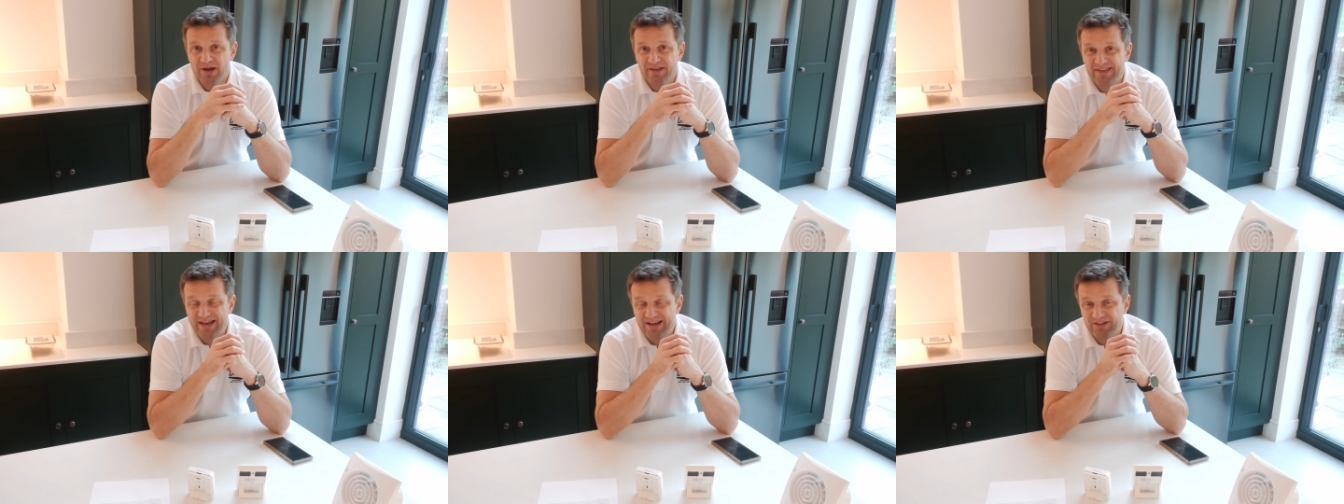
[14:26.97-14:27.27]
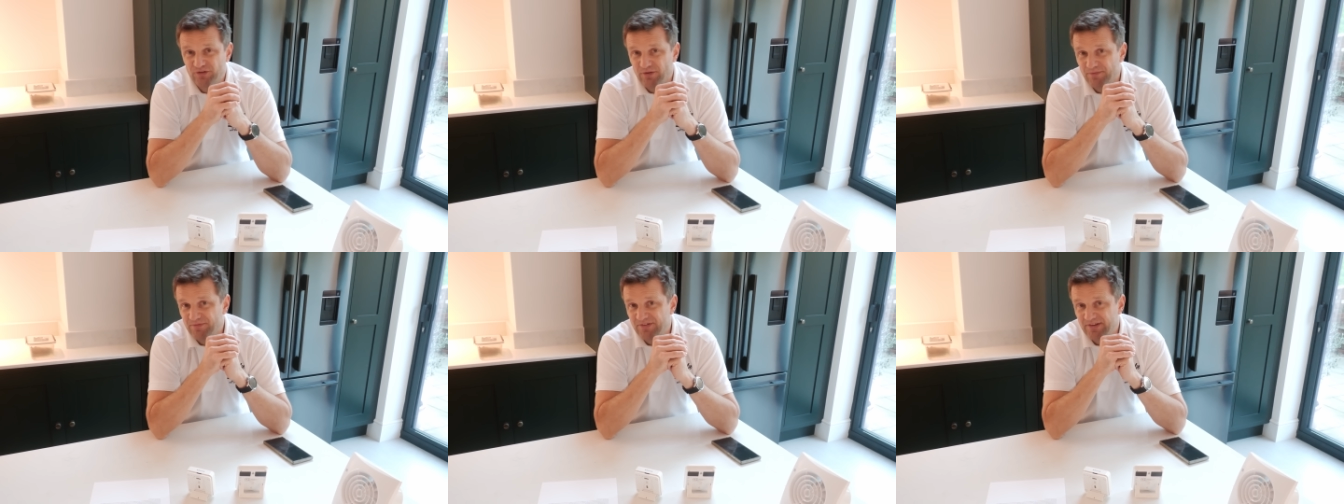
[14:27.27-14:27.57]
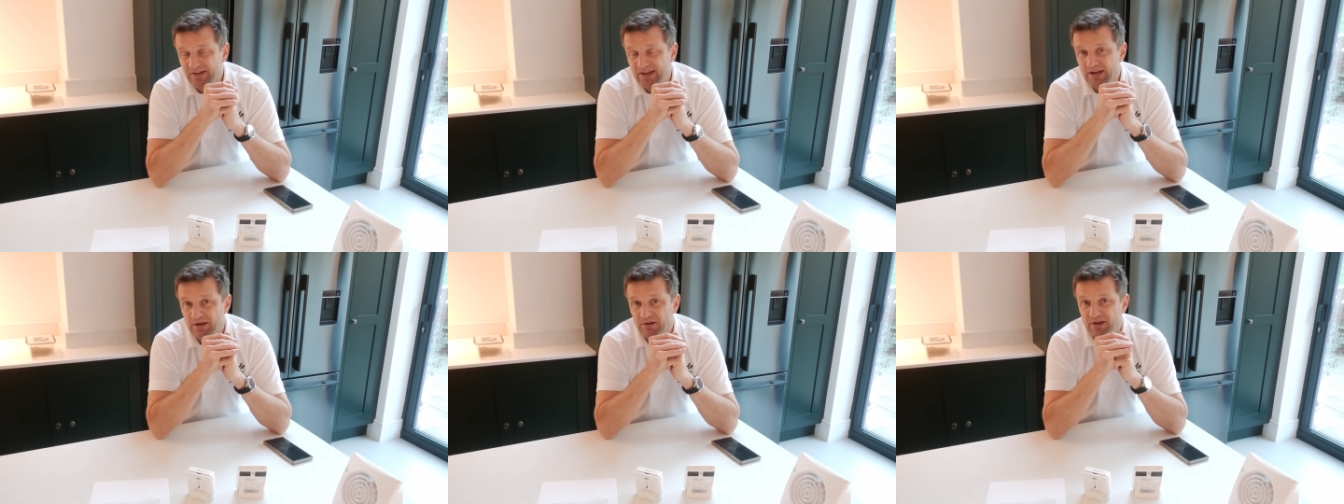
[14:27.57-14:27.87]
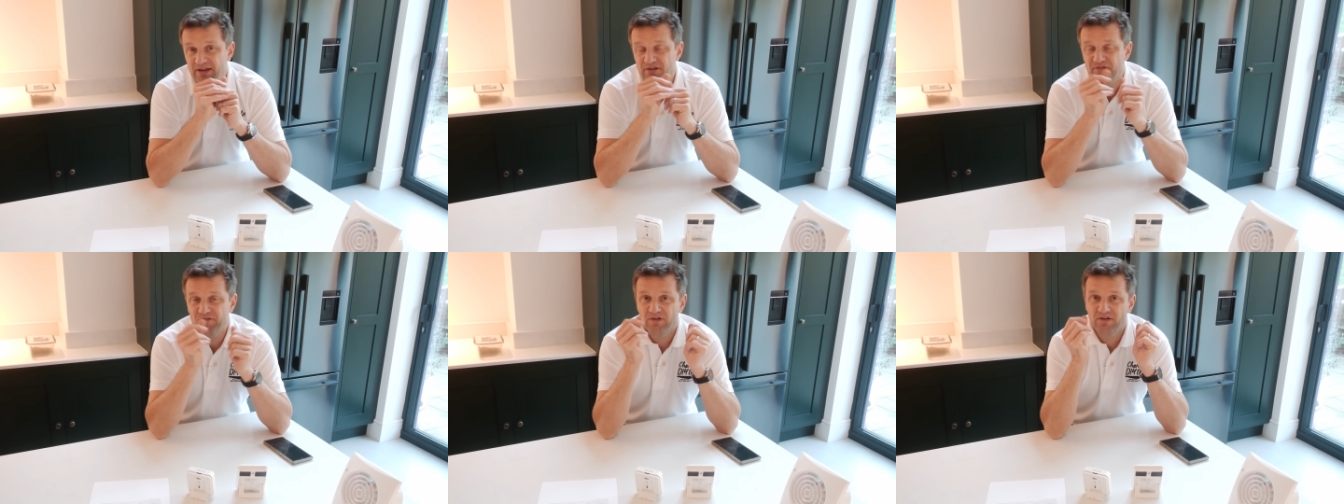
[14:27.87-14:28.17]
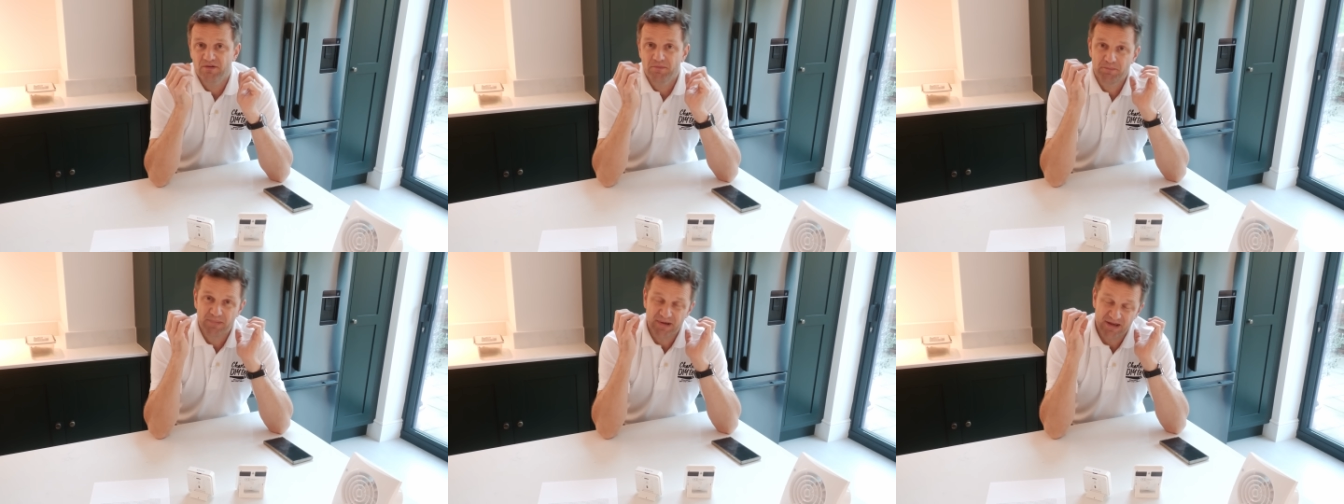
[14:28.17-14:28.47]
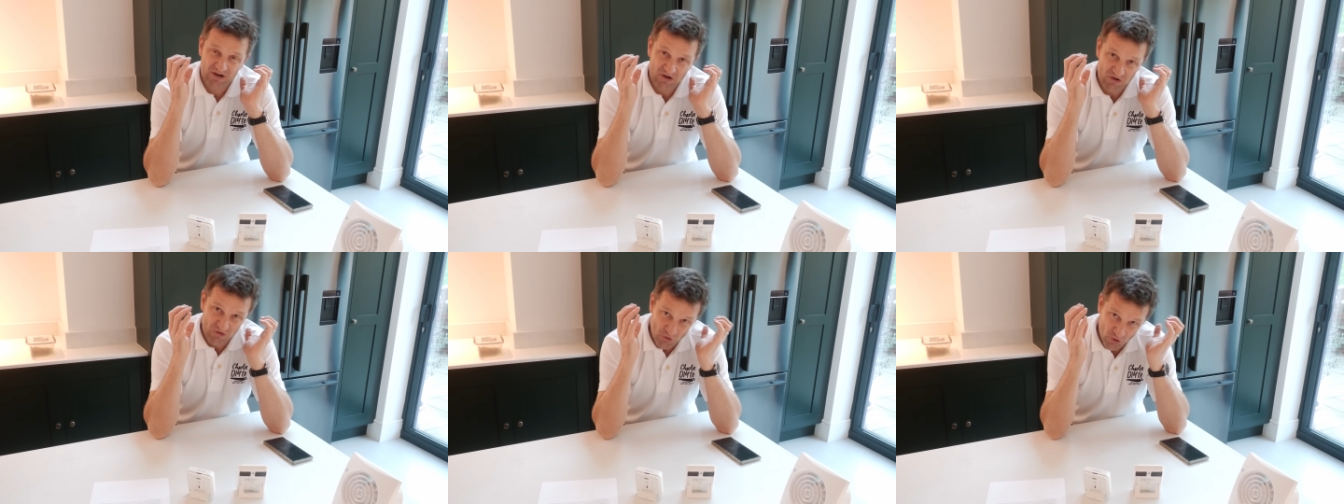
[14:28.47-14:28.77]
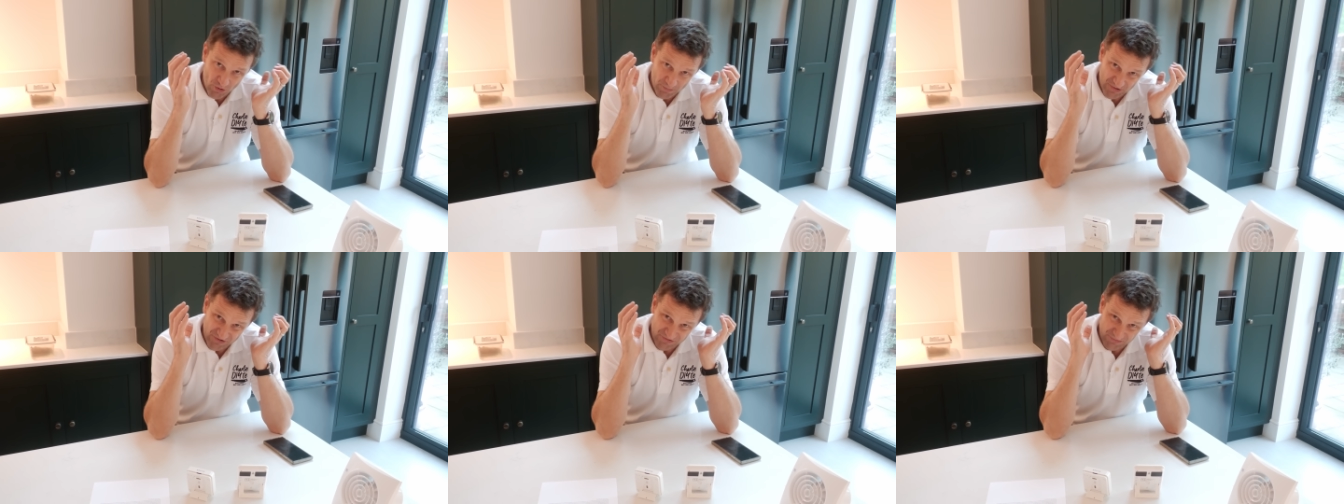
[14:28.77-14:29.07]
and that's obviously going to be an
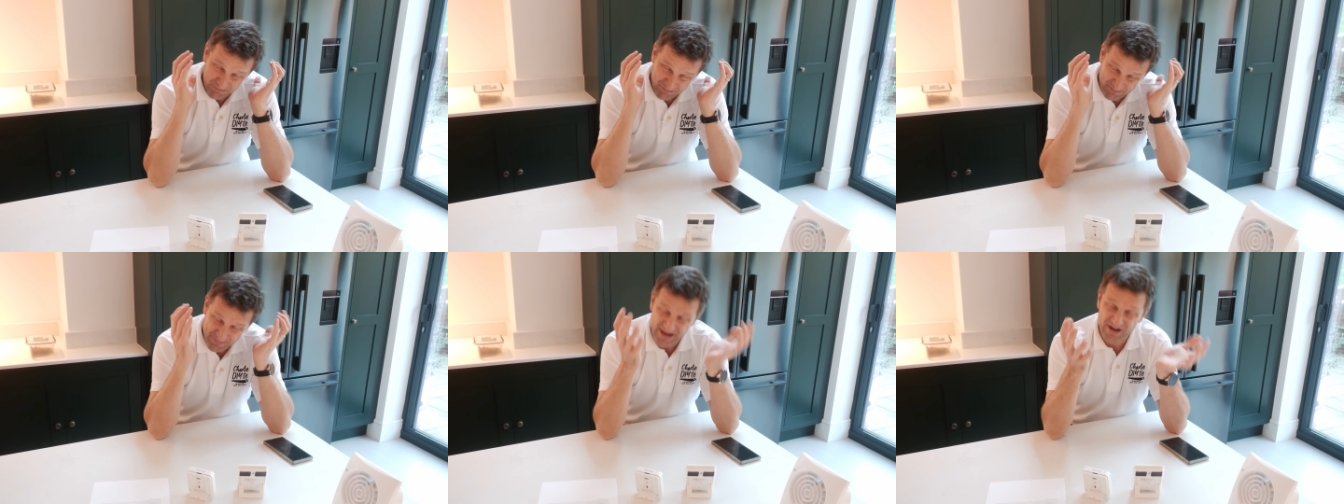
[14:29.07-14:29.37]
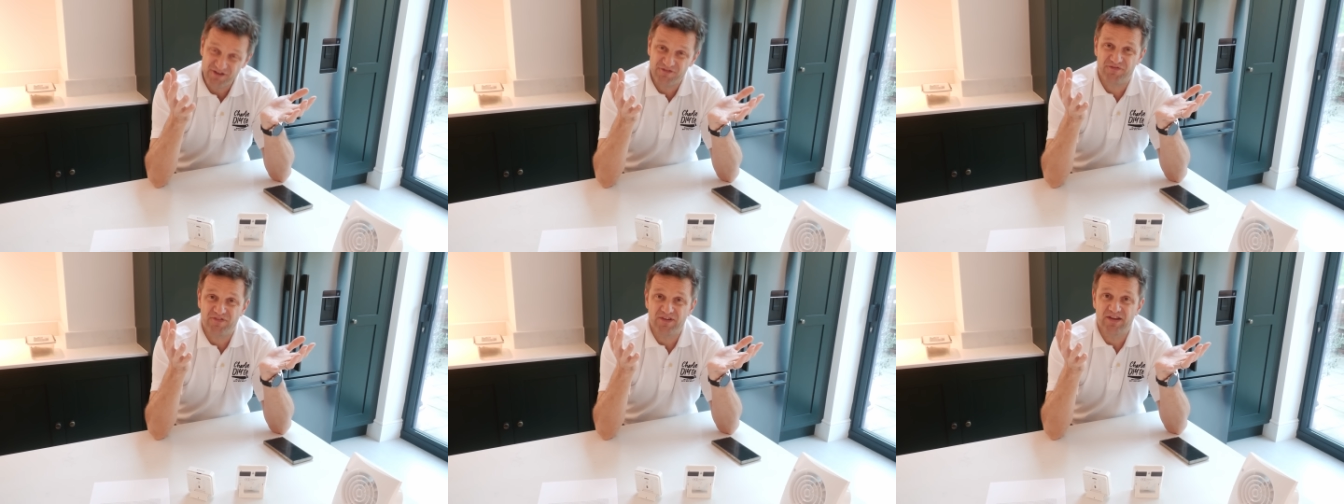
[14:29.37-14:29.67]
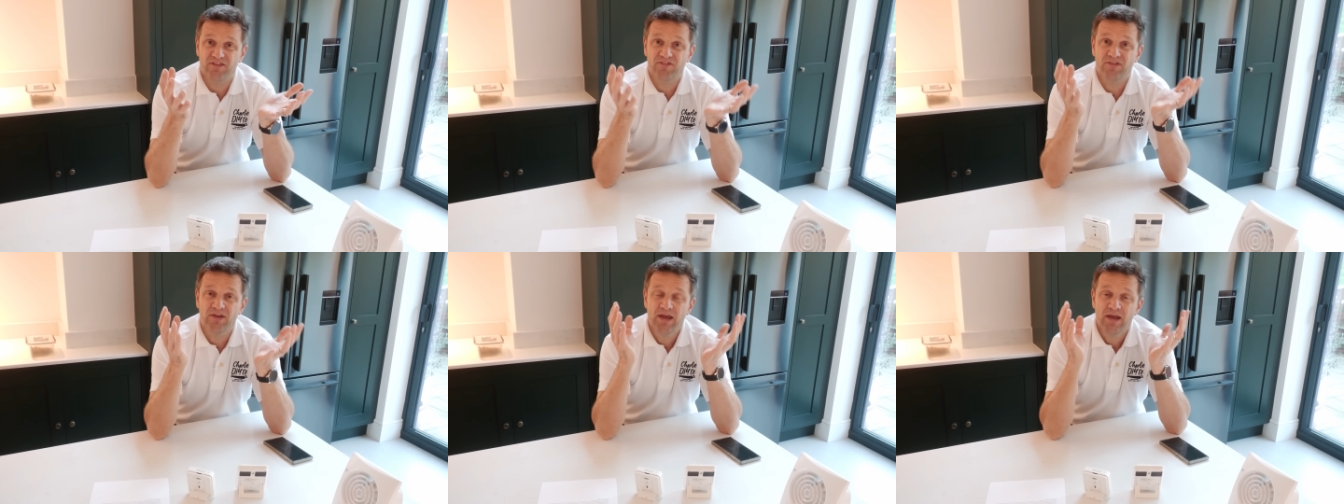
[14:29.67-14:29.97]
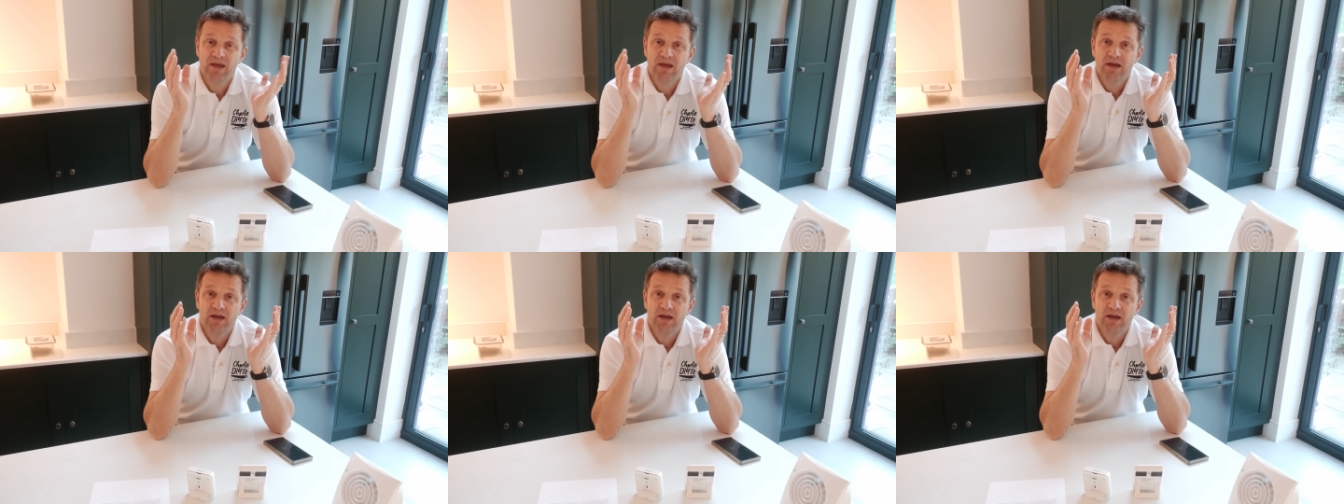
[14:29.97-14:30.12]
enormous benefit